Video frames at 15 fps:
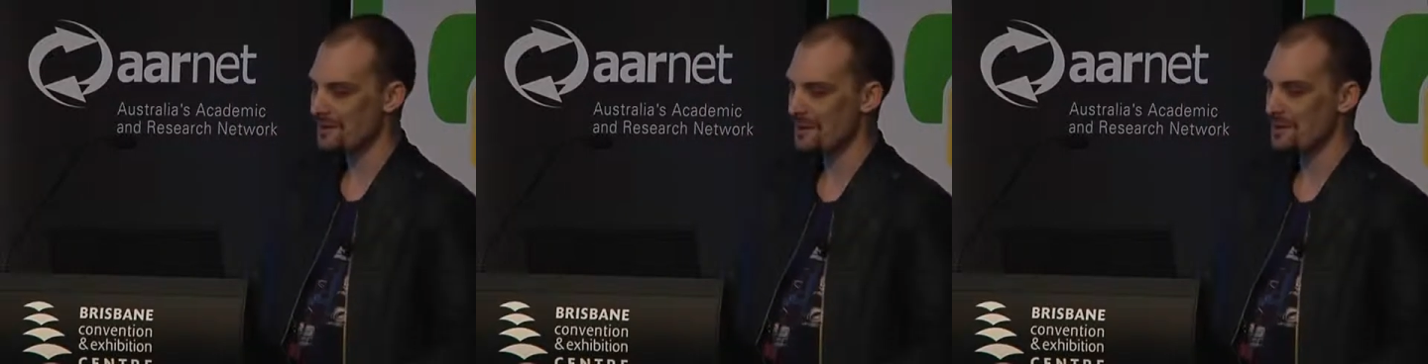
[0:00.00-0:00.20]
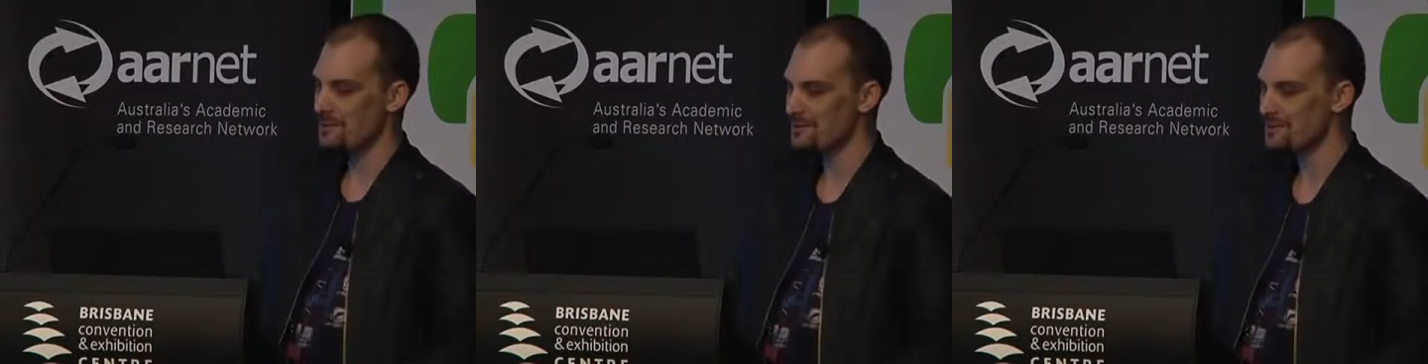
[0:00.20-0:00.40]

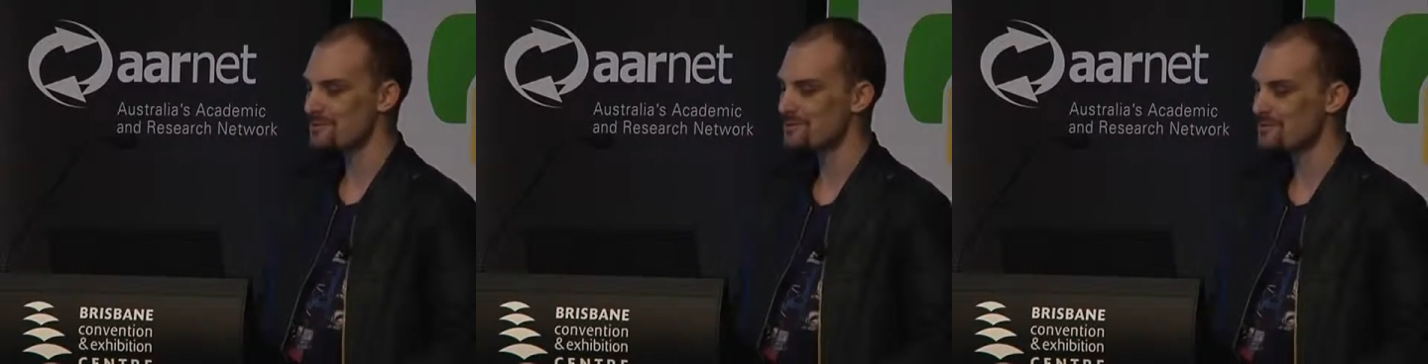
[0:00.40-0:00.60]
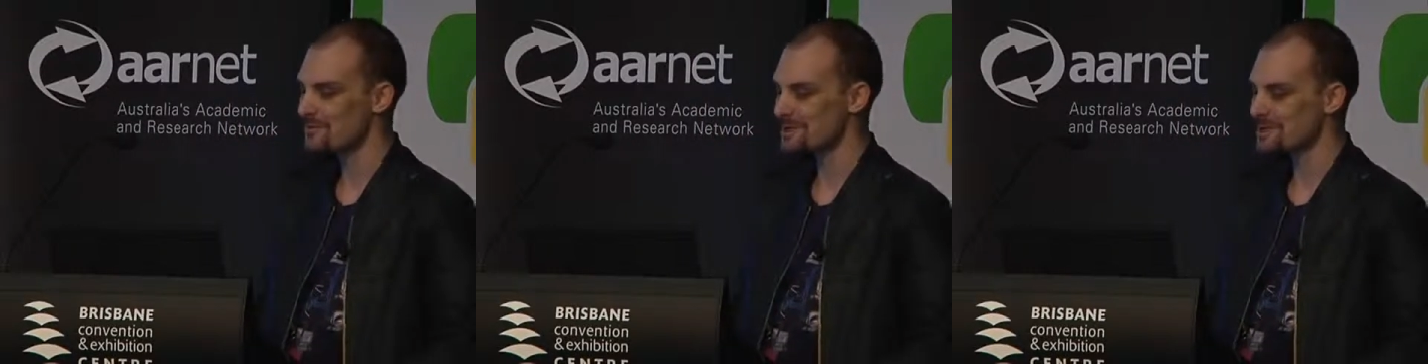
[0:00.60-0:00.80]
I'll
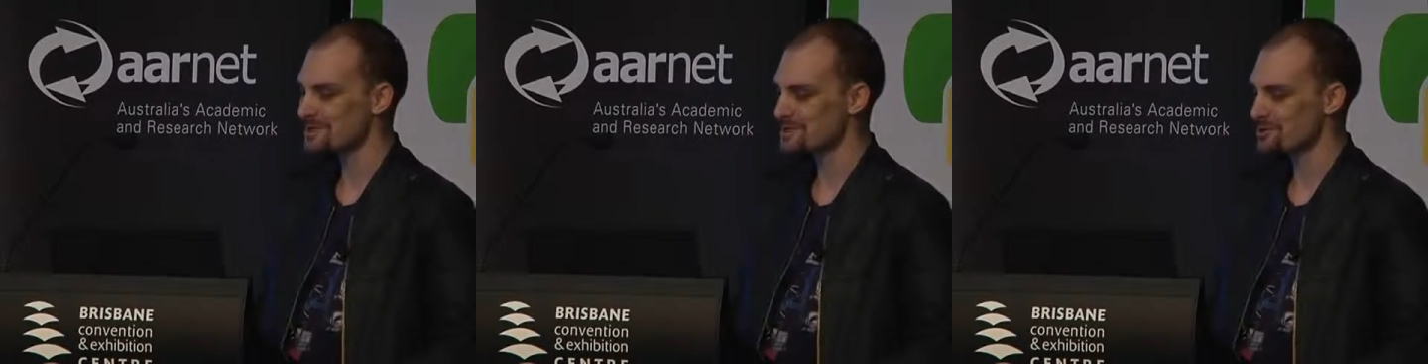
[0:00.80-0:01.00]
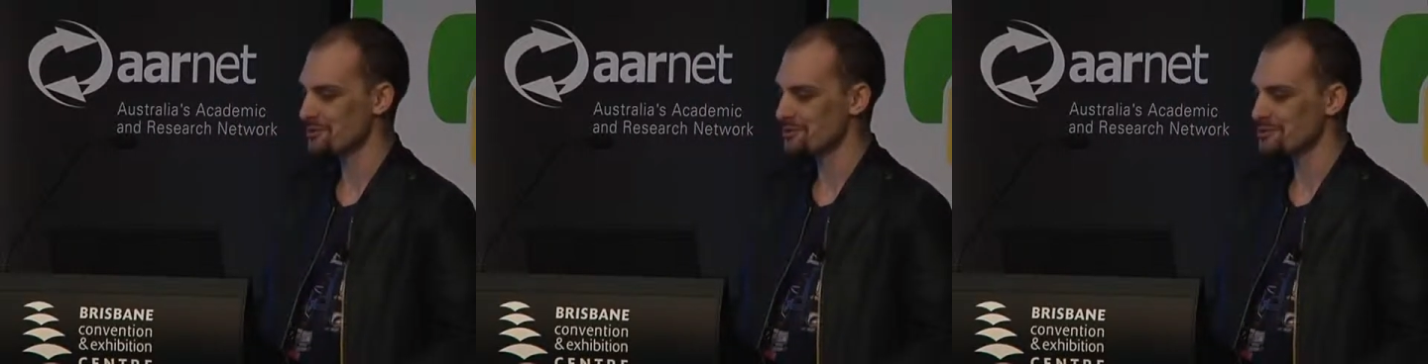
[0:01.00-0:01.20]
be
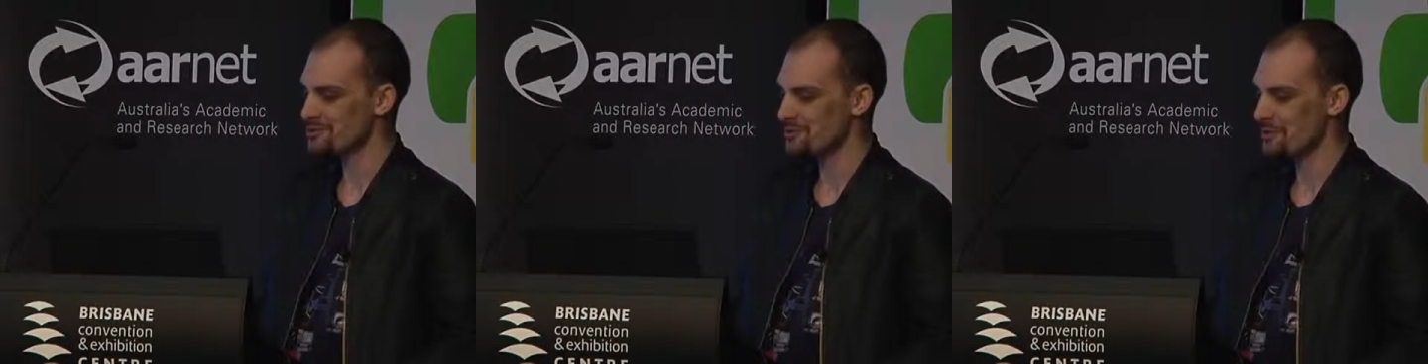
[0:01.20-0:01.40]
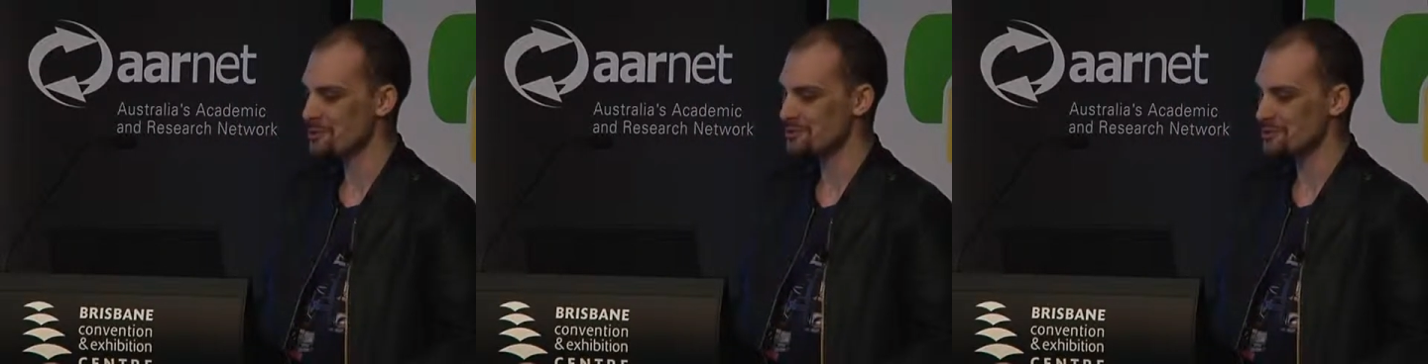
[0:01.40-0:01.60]
touching on
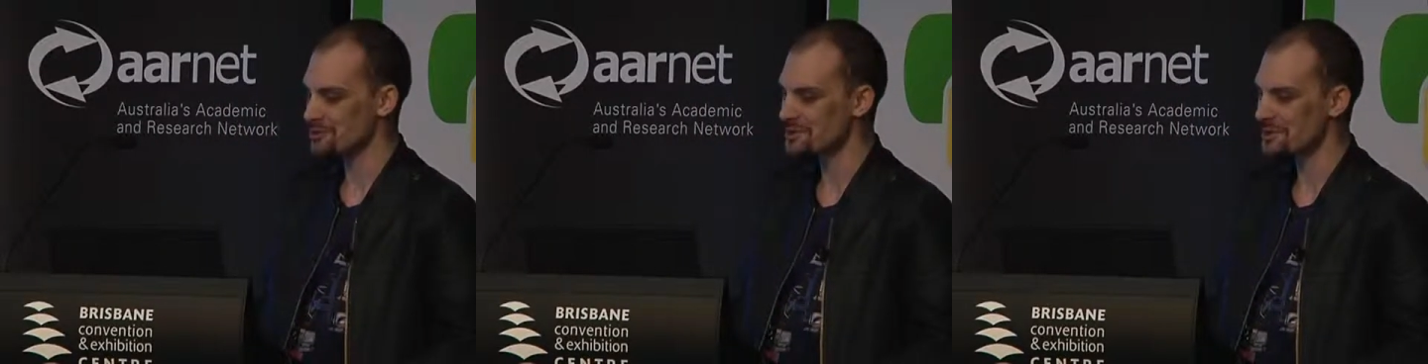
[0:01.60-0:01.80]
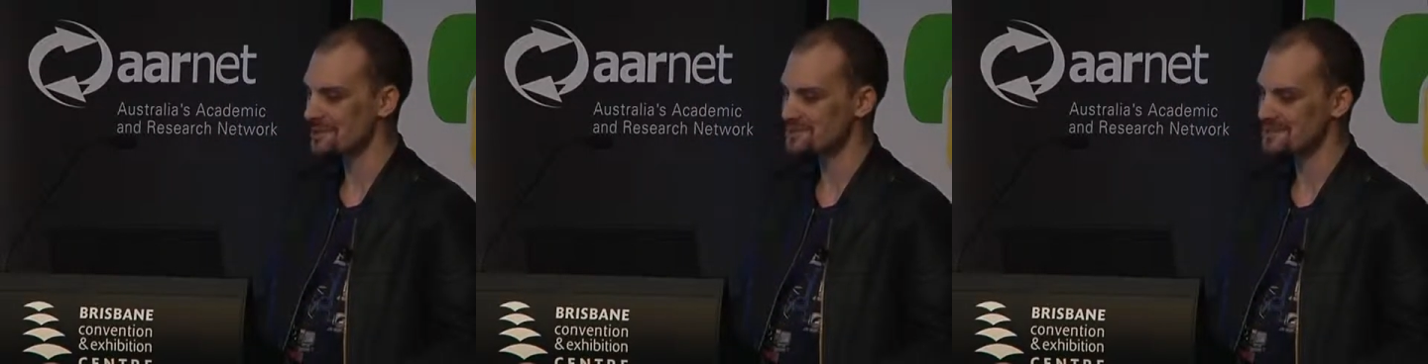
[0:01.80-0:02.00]
this multiple
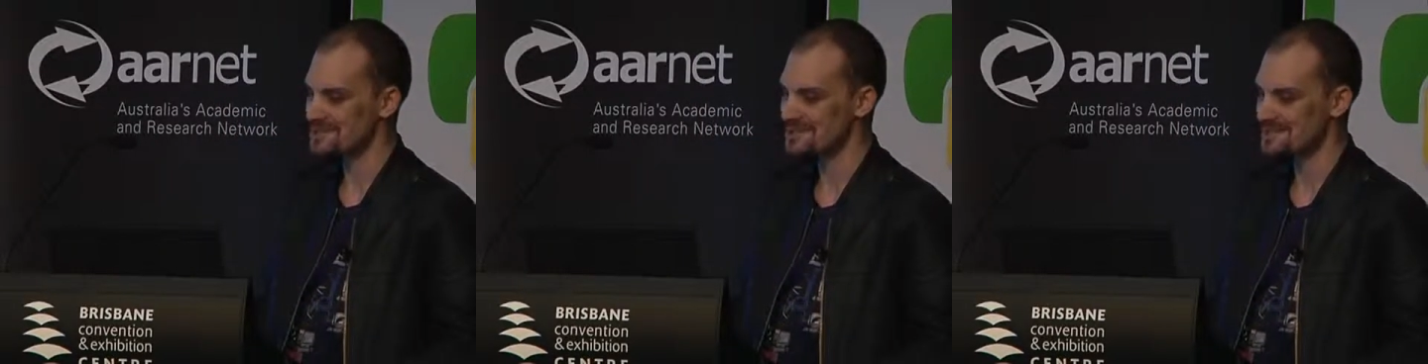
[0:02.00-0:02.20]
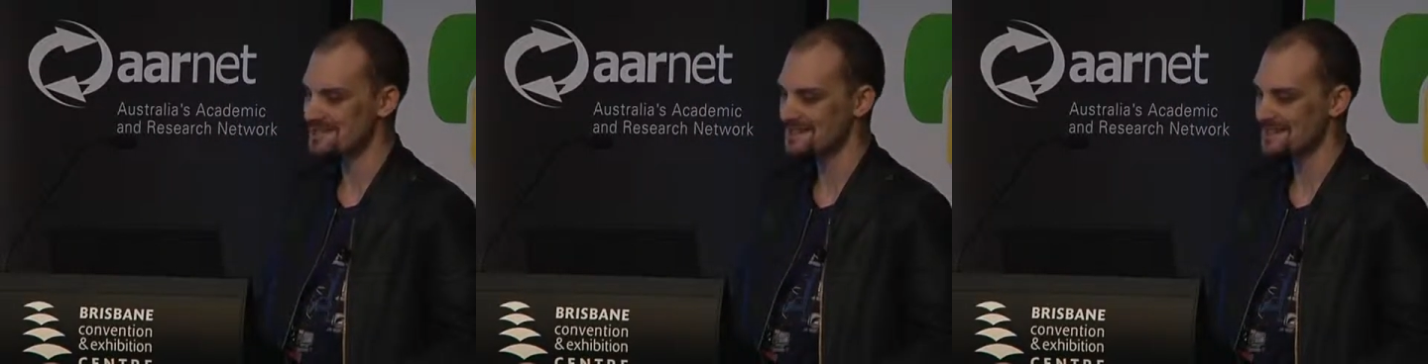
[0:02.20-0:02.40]
times,
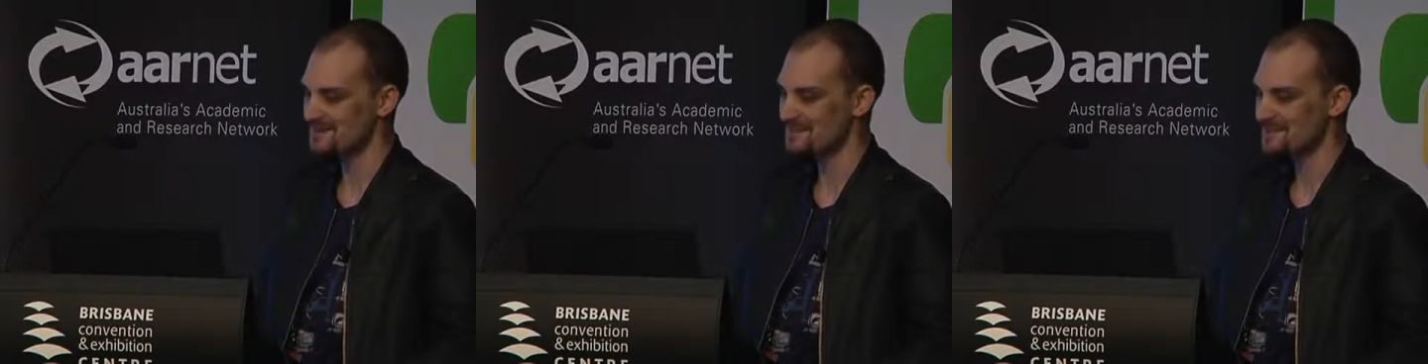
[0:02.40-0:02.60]
is